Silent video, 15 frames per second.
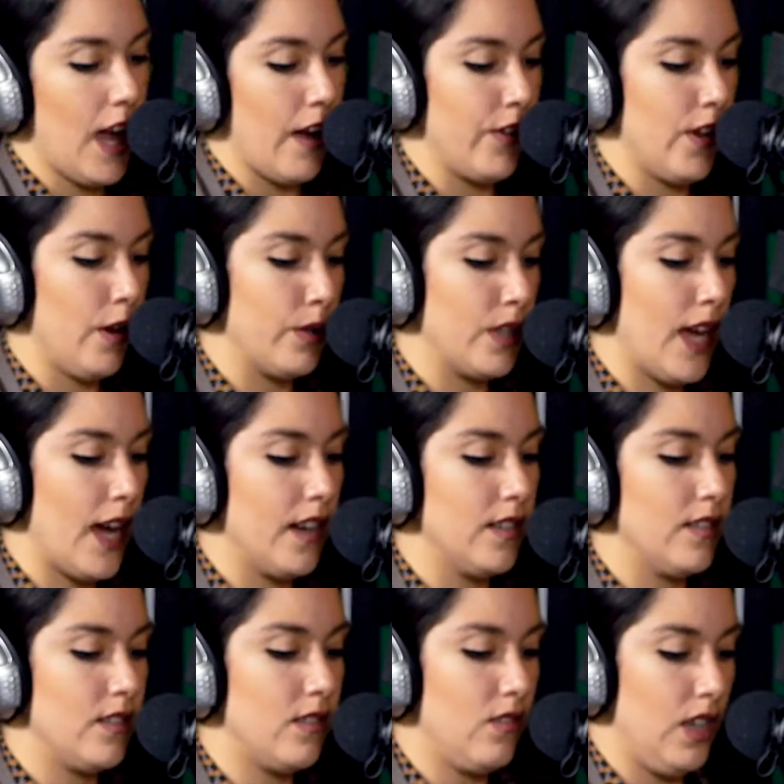caveat with that
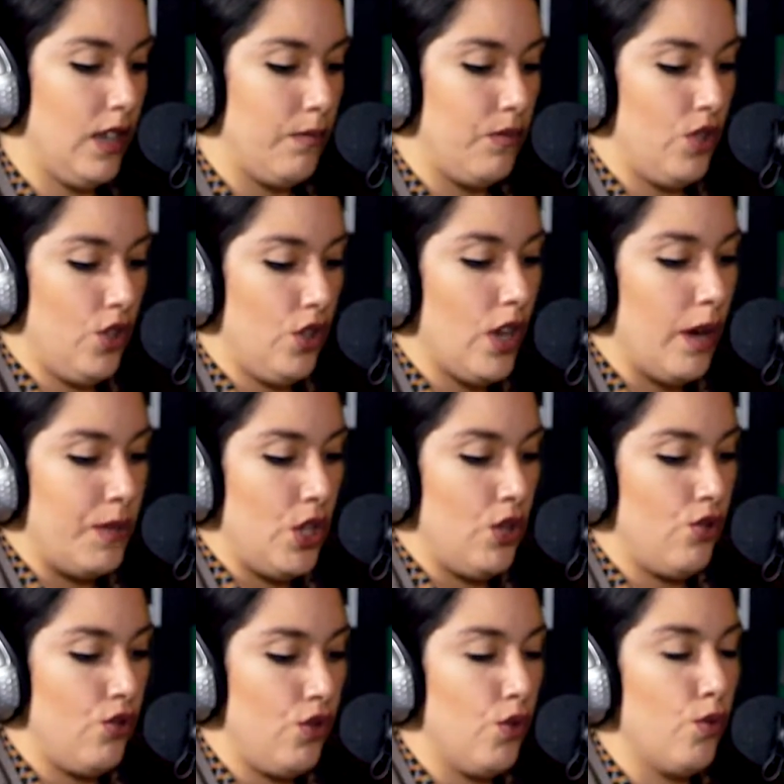is, I
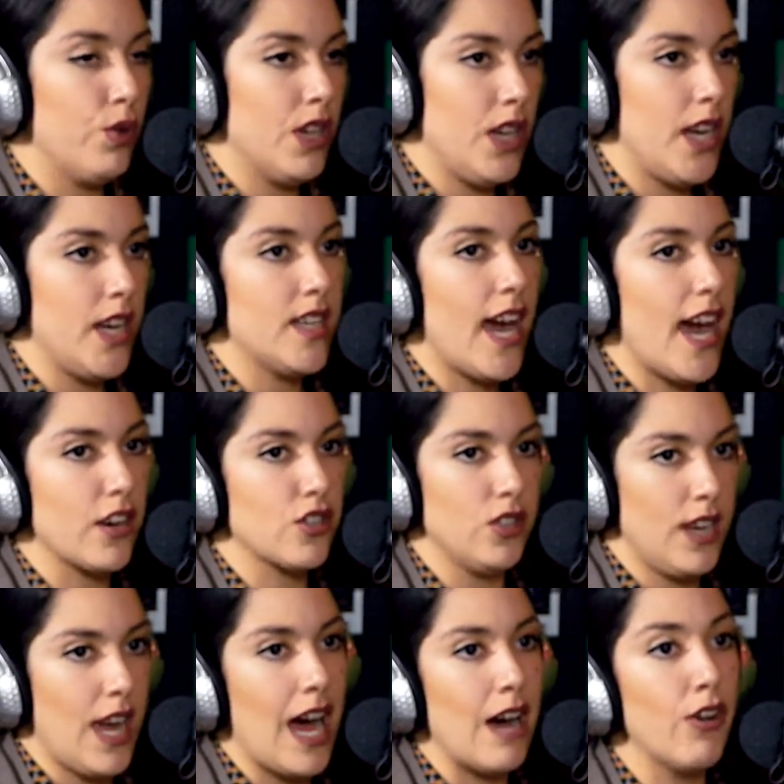mean, you would need to
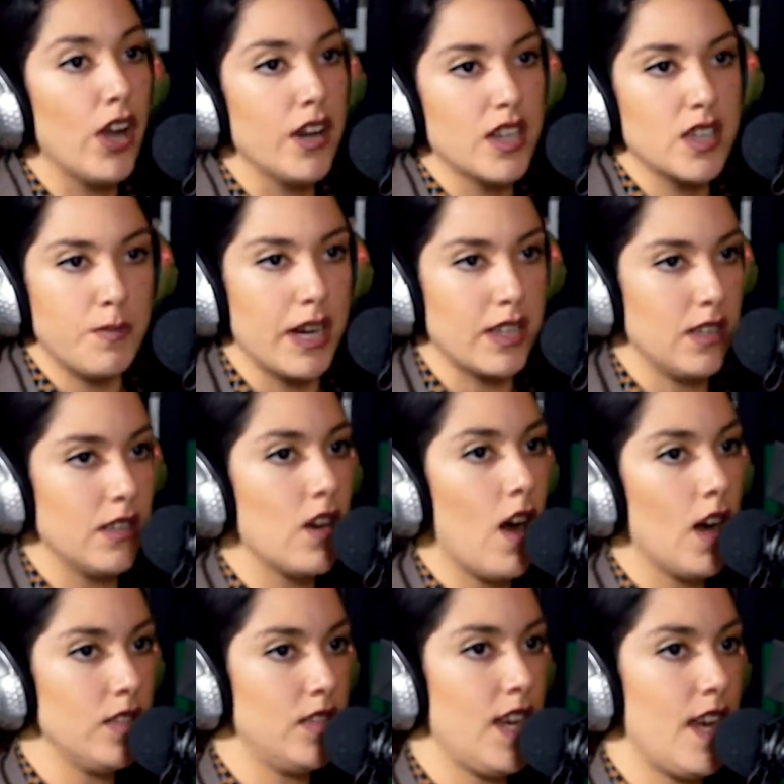actually have unexpected
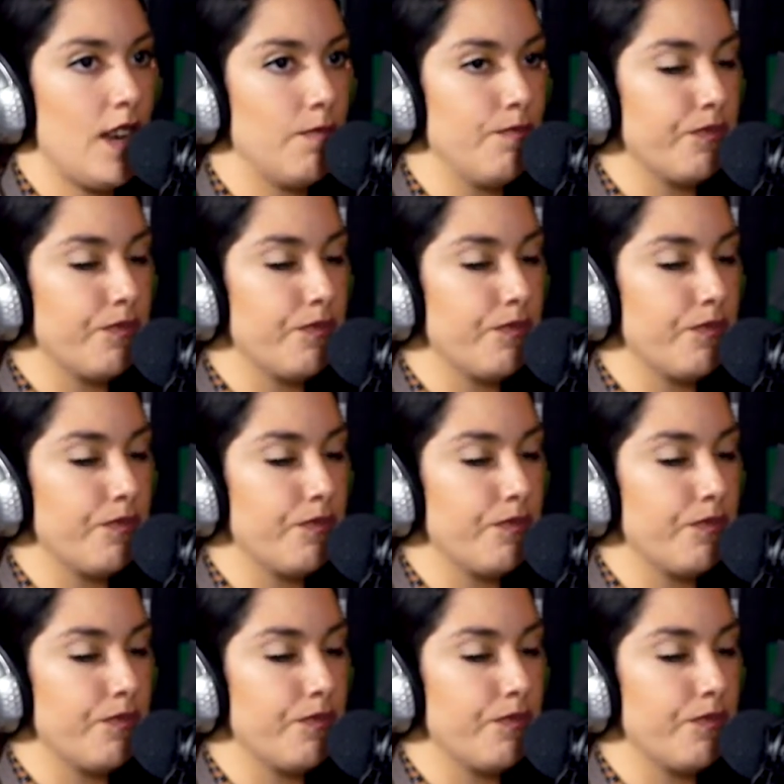content.